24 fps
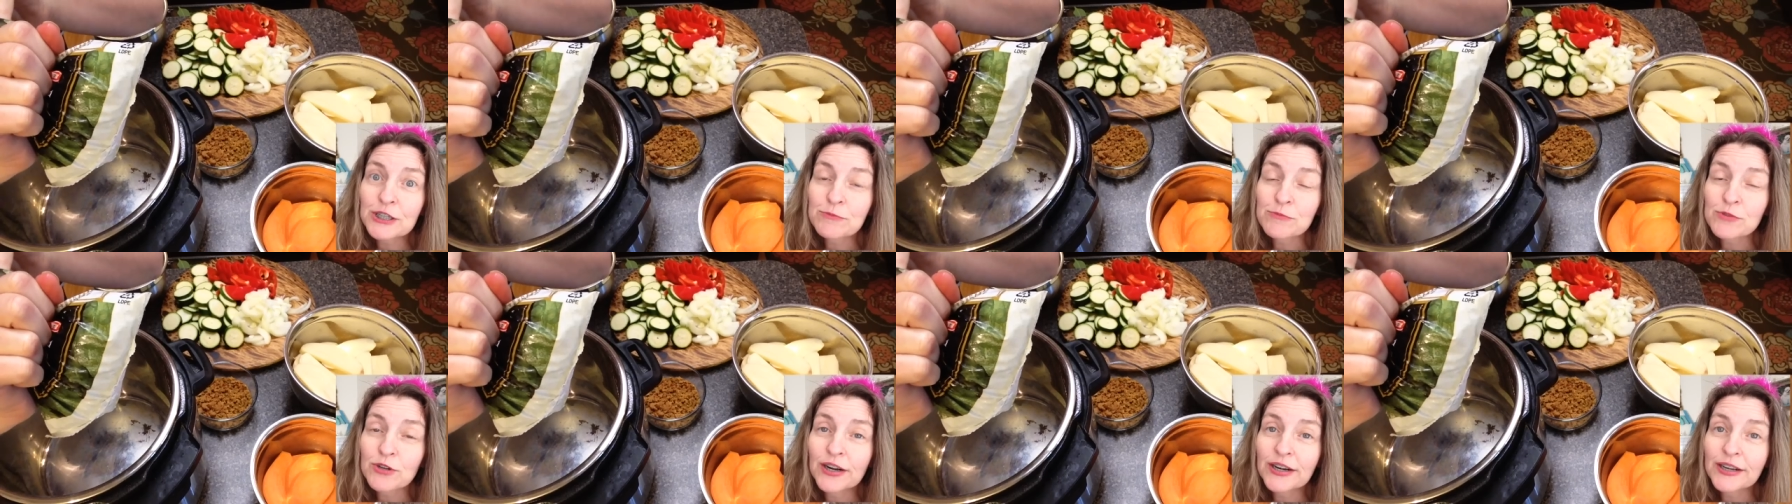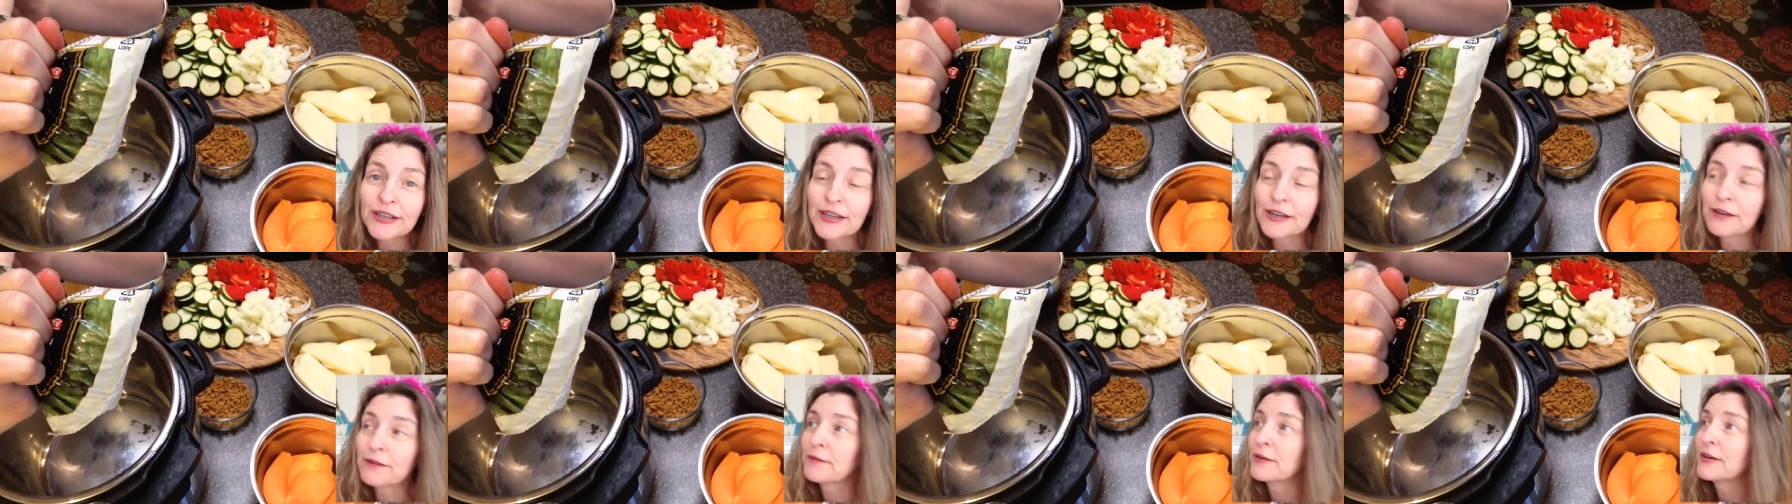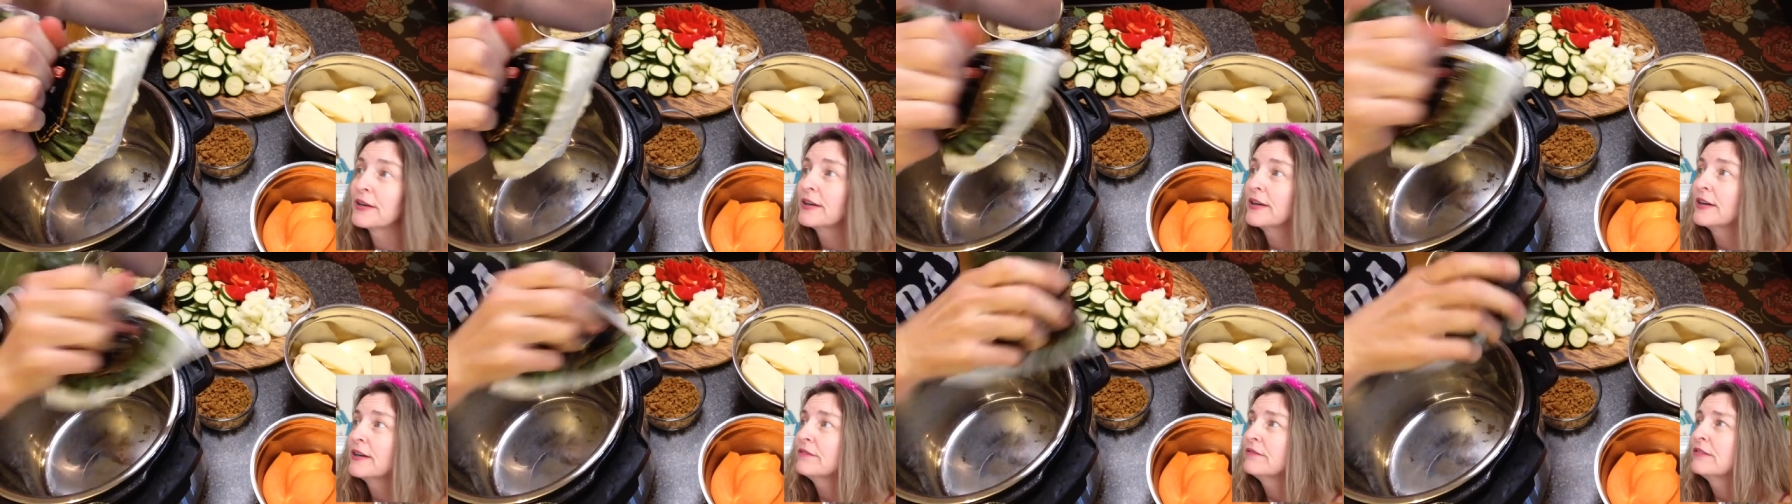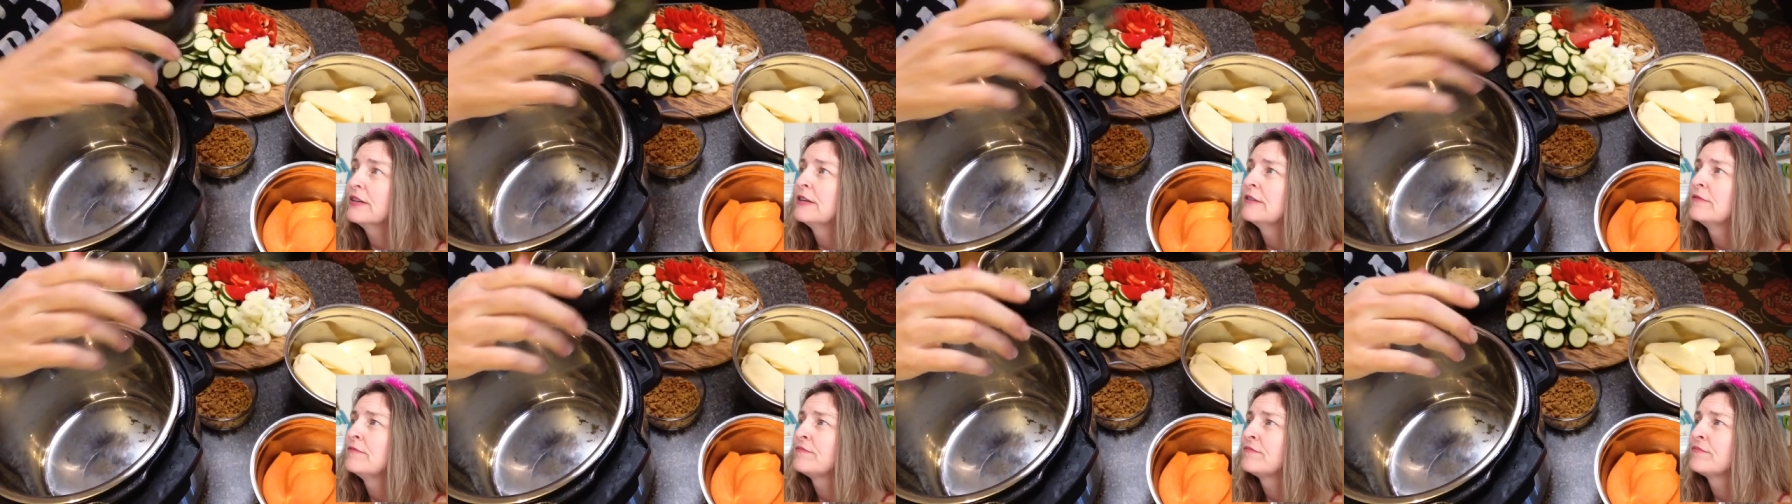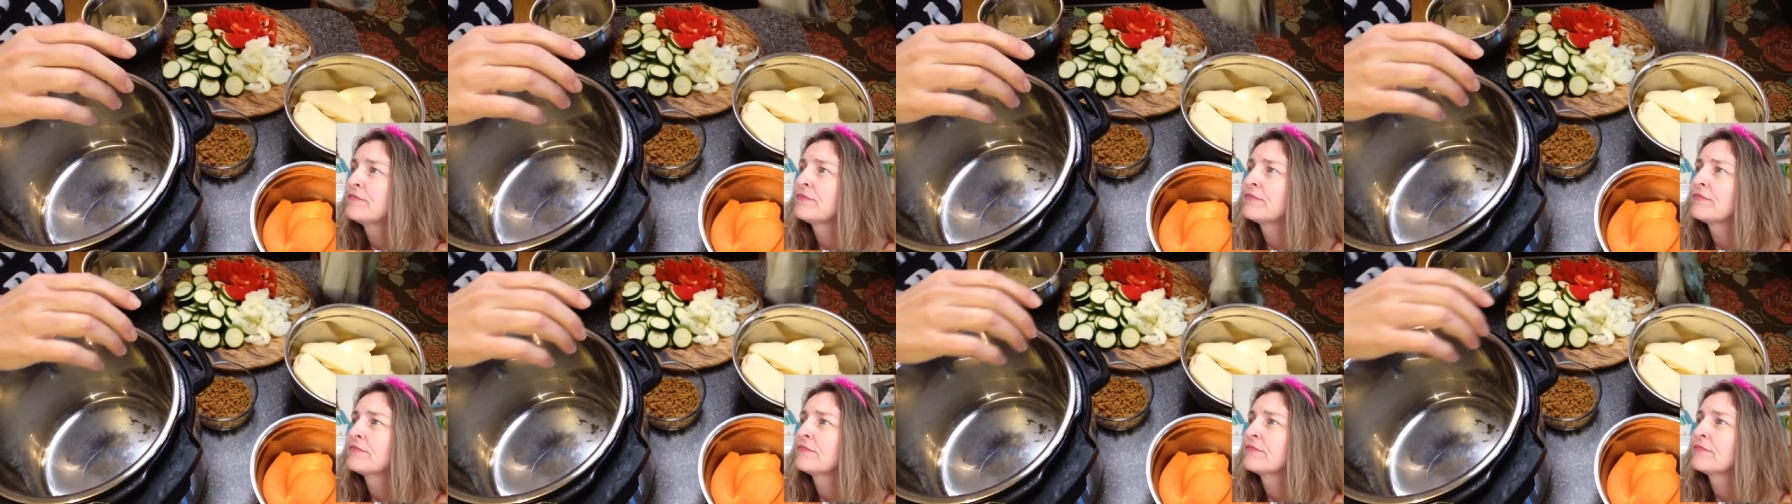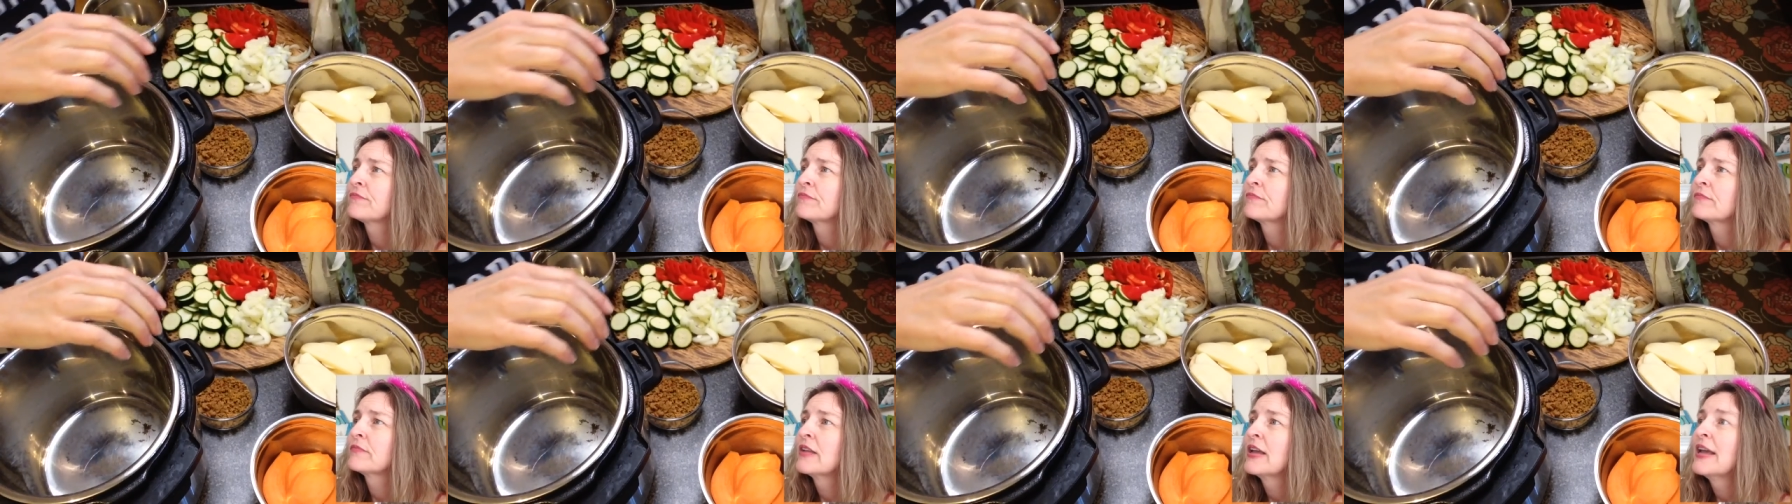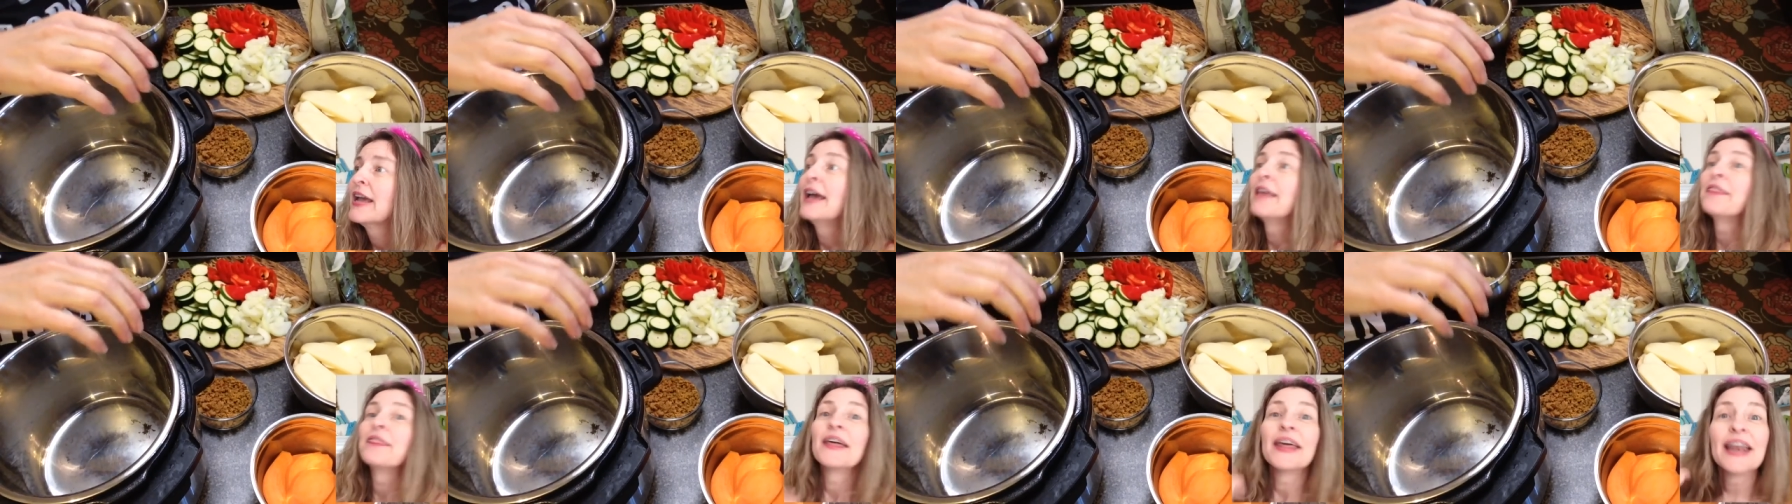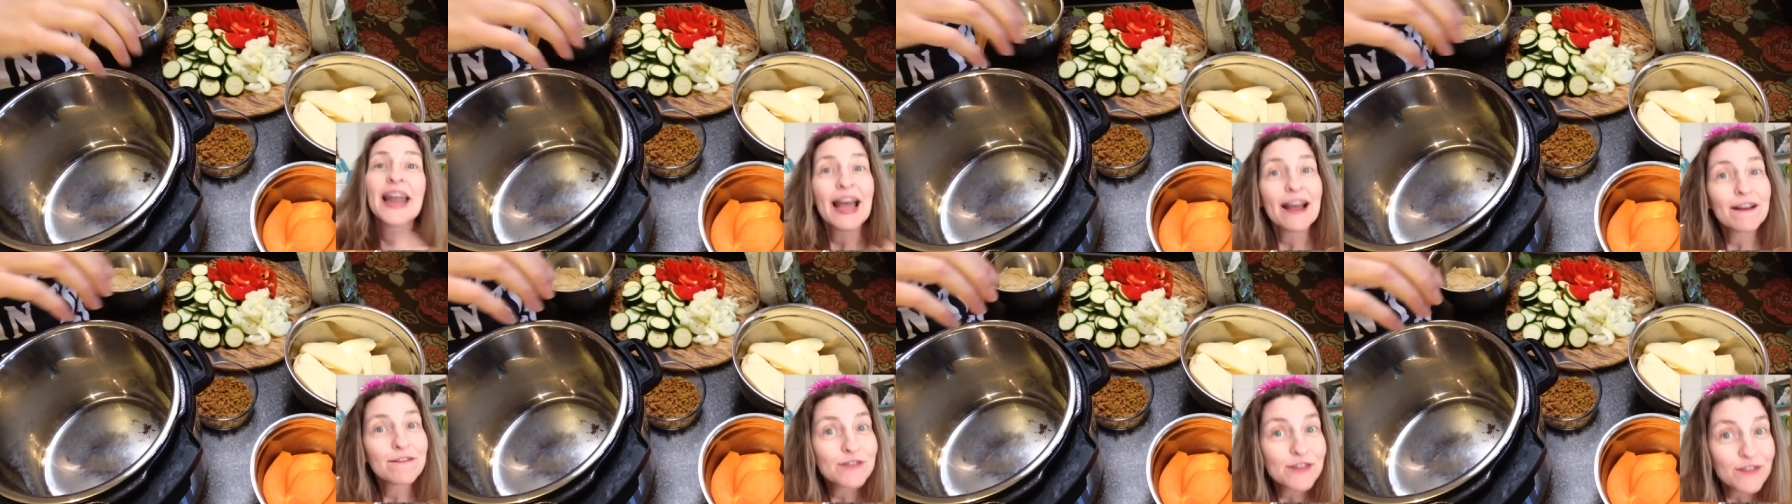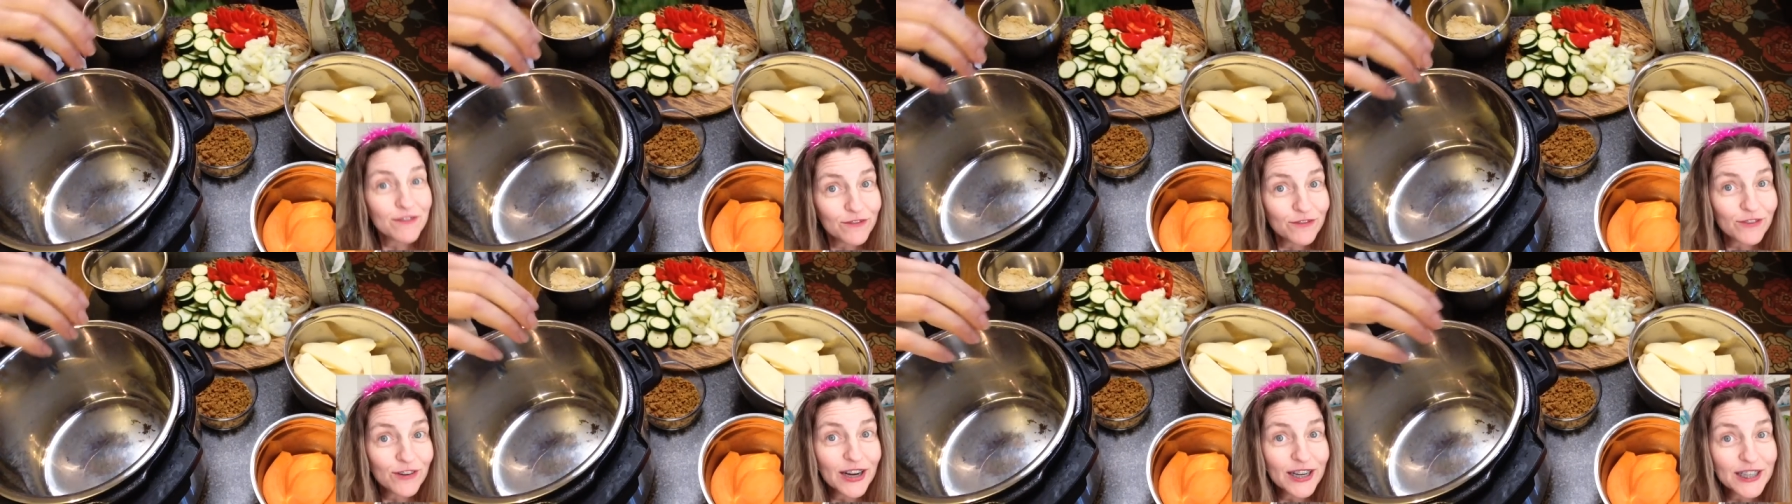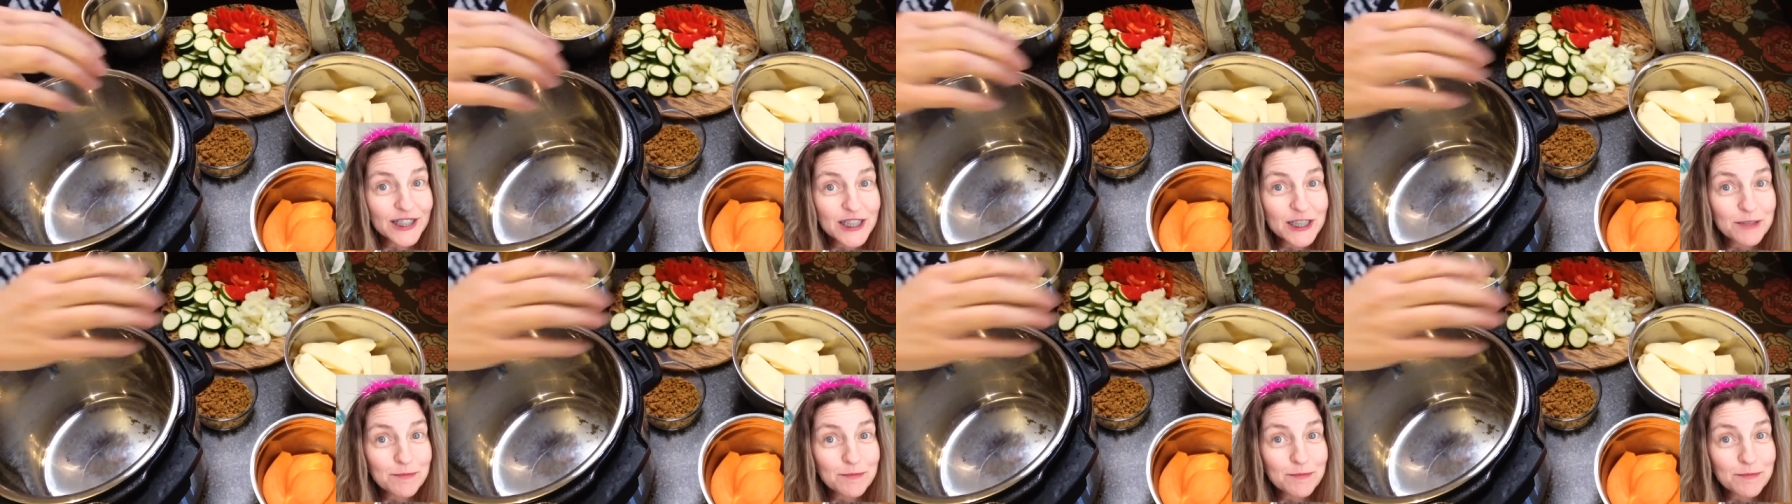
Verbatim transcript: I'm trying to get rid of. Then I have some fresh